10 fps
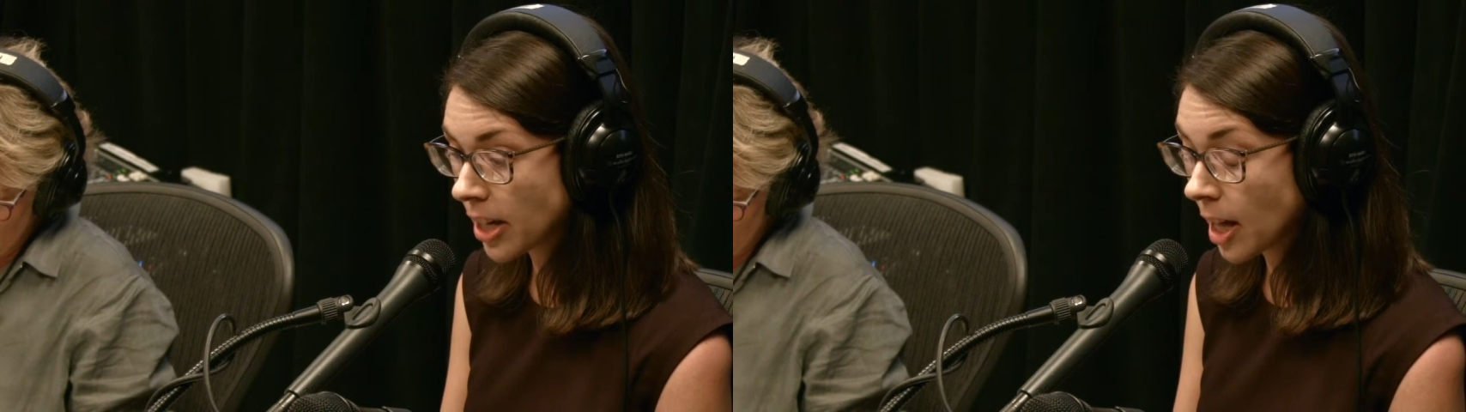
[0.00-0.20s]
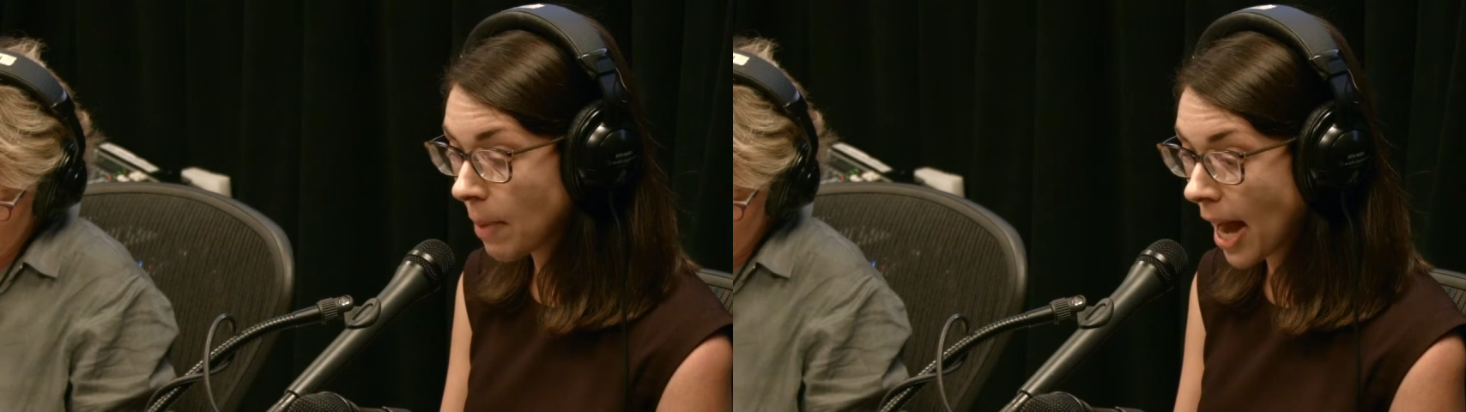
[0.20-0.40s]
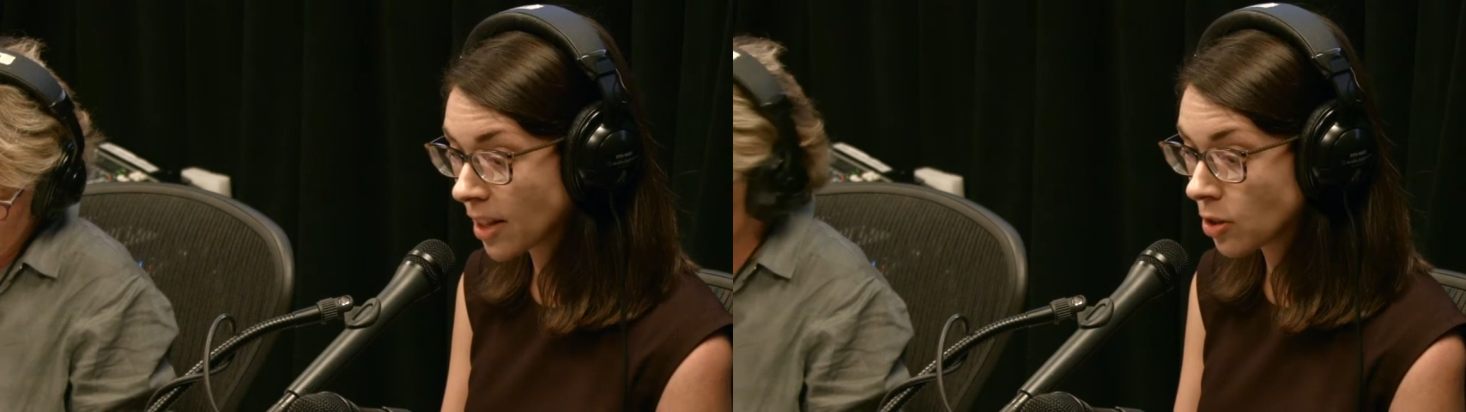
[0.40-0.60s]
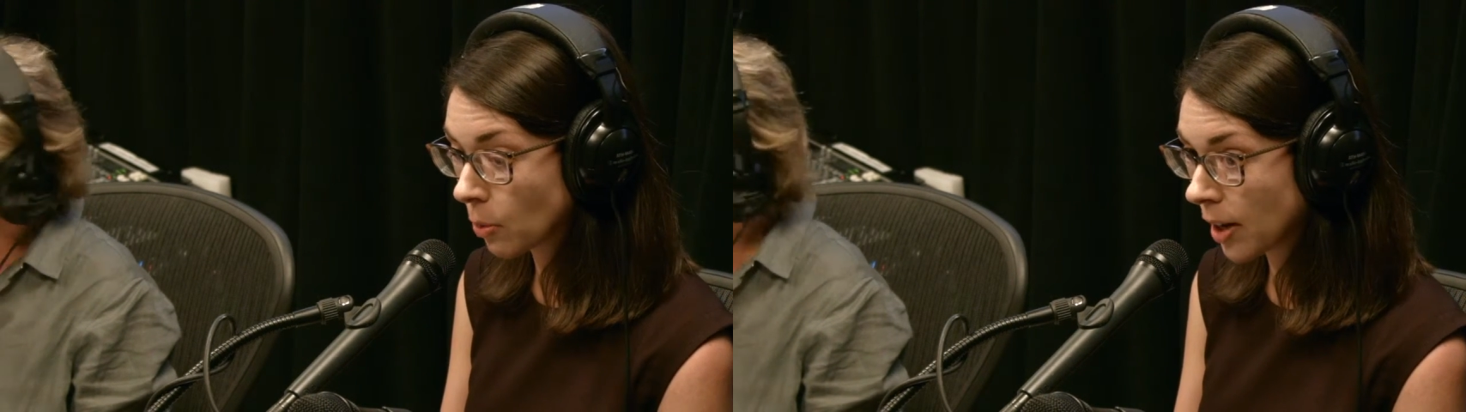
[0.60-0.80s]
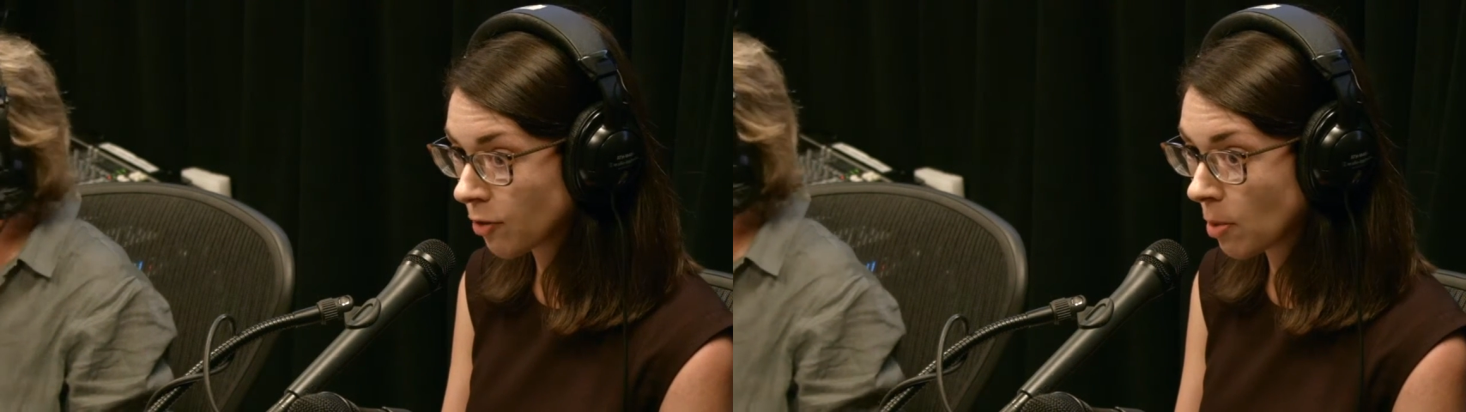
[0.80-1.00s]
had passed
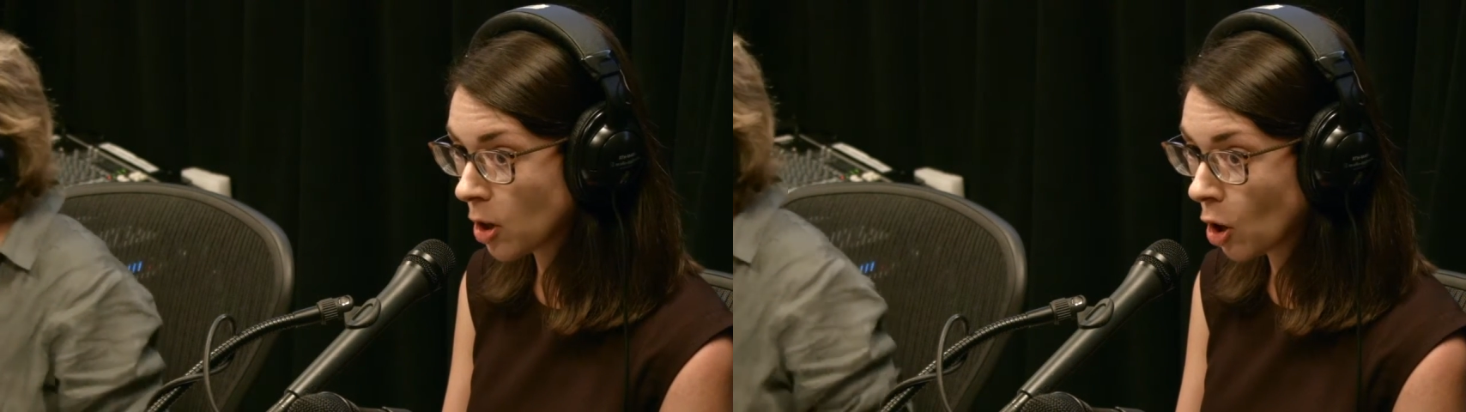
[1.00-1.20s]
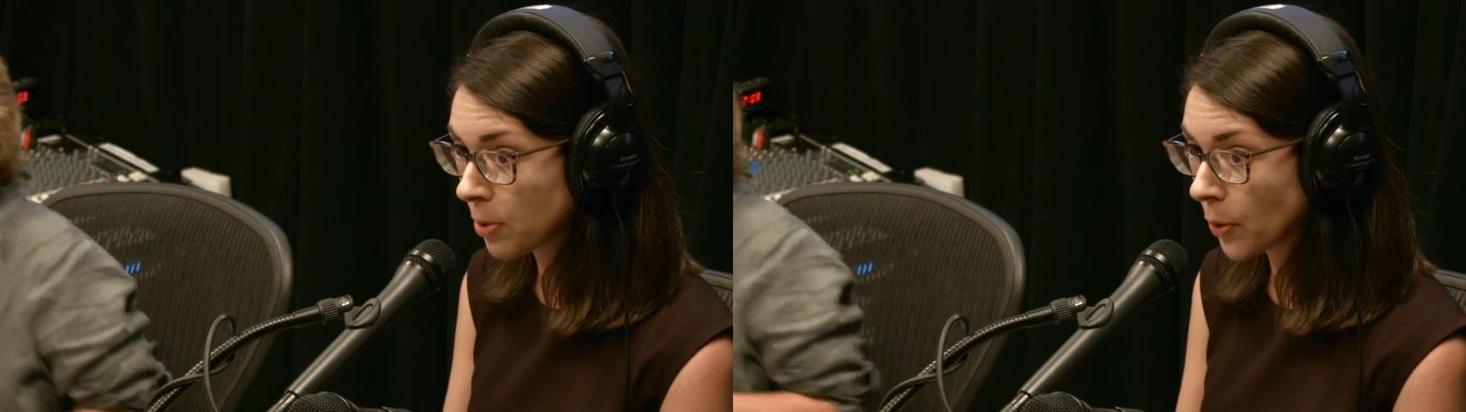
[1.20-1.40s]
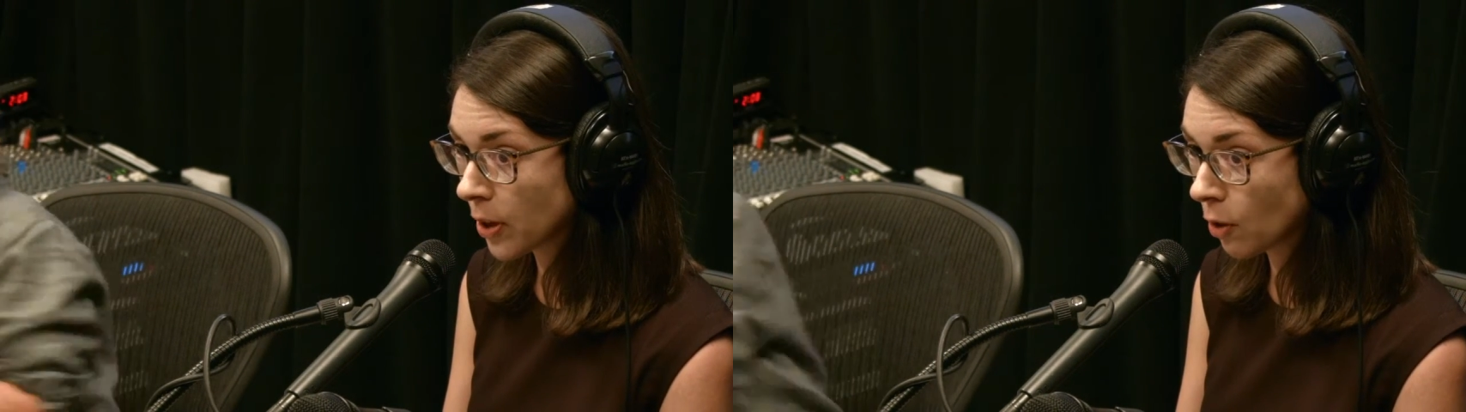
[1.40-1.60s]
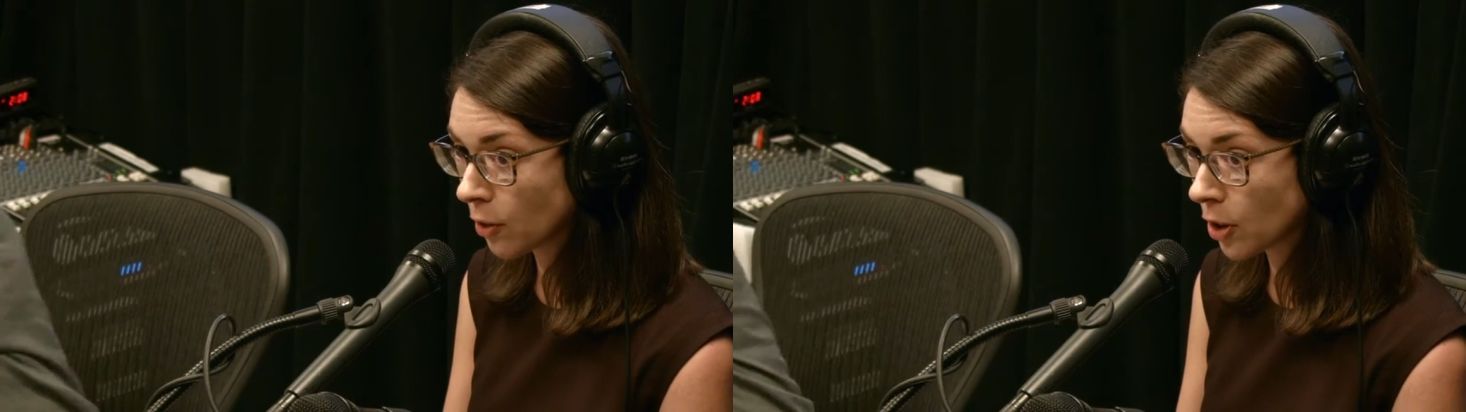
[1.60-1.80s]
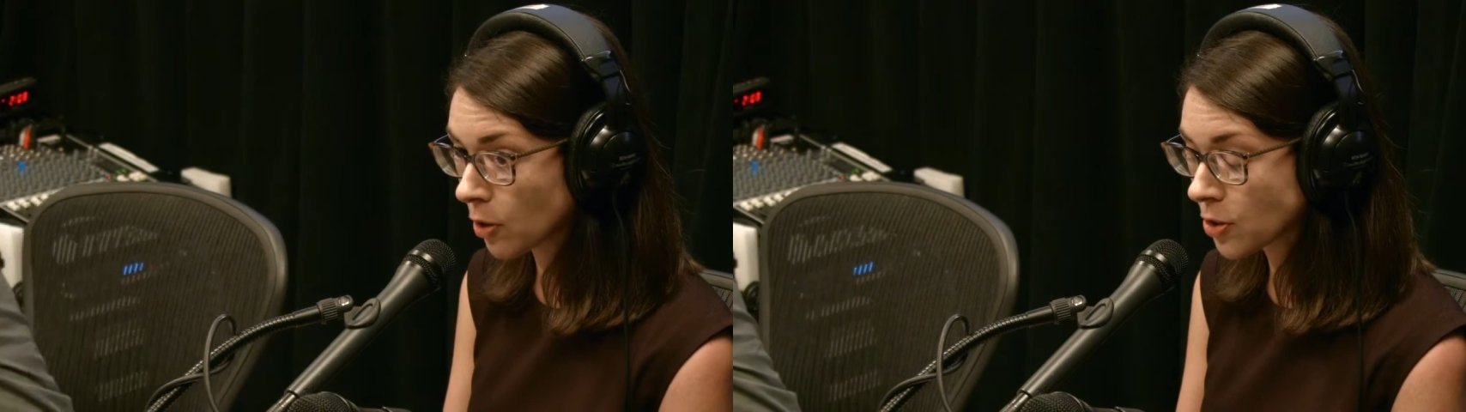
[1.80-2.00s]
away from an opioid overdose.